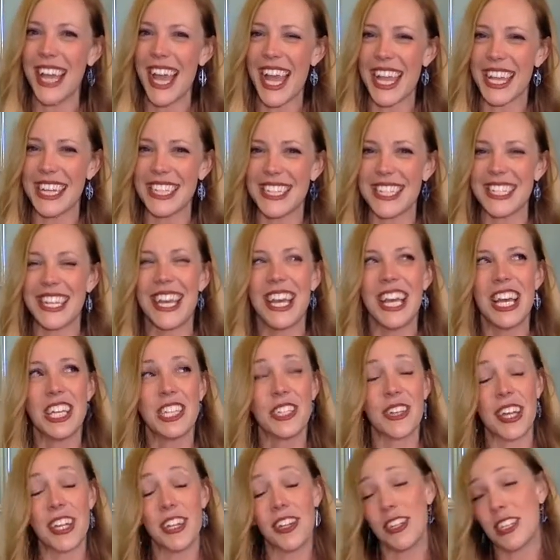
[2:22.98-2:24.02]
Nice.
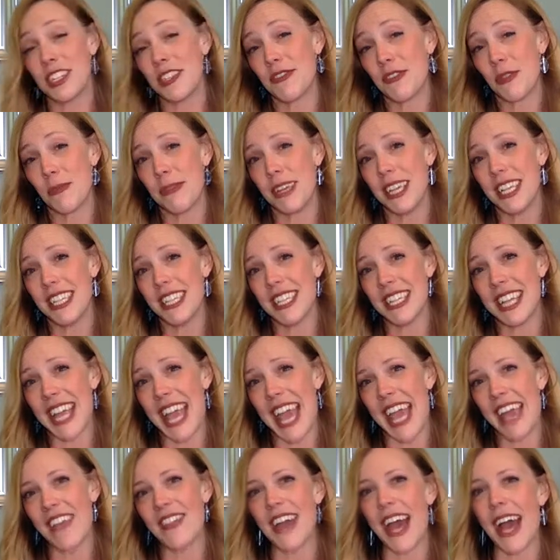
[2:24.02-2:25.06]
So I noticed for me
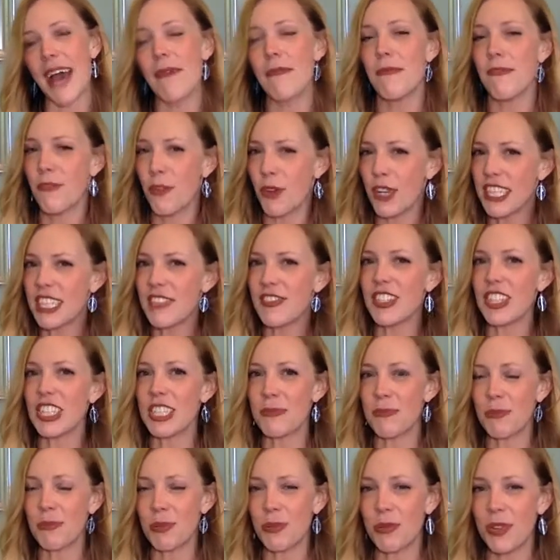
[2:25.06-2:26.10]
today that voice feels
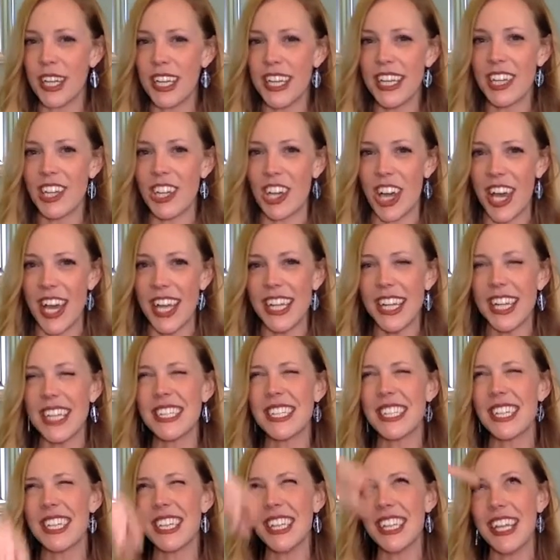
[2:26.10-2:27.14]
pretty good. It's
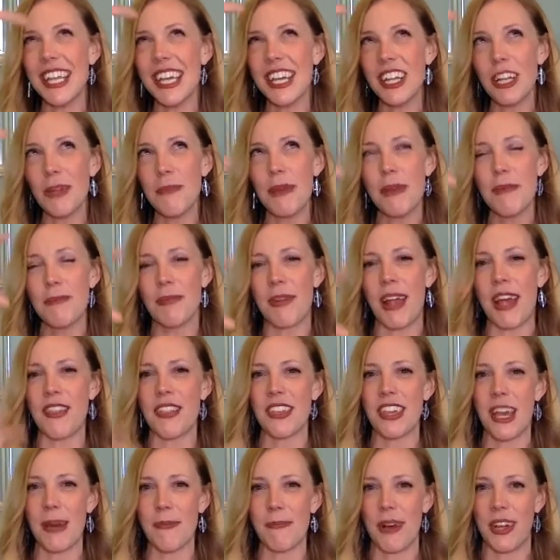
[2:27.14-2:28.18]
a little bit
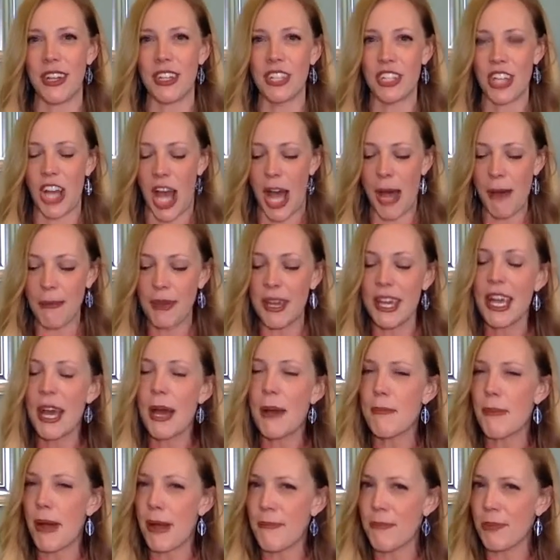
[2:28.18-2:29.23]
breathy up on top.
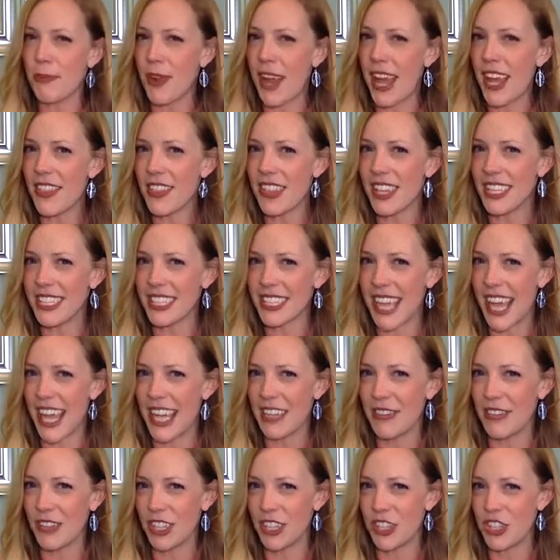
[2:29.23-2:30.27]
My breath is kind
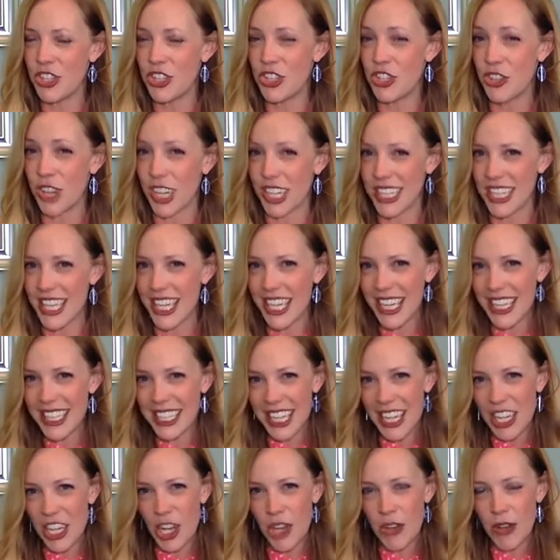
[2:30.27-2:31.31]
of constricting as
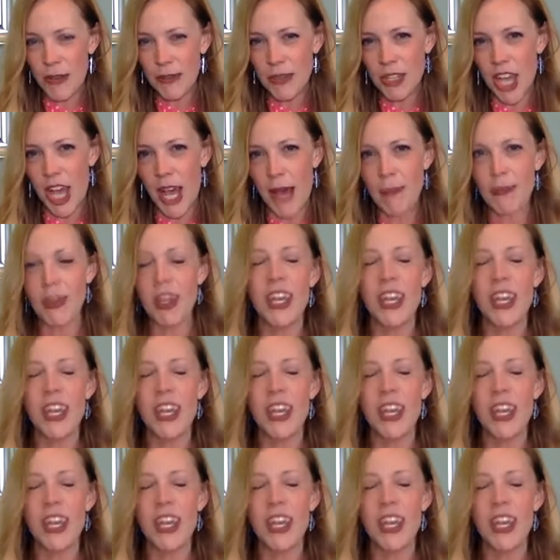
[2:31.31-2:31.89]
I go up top.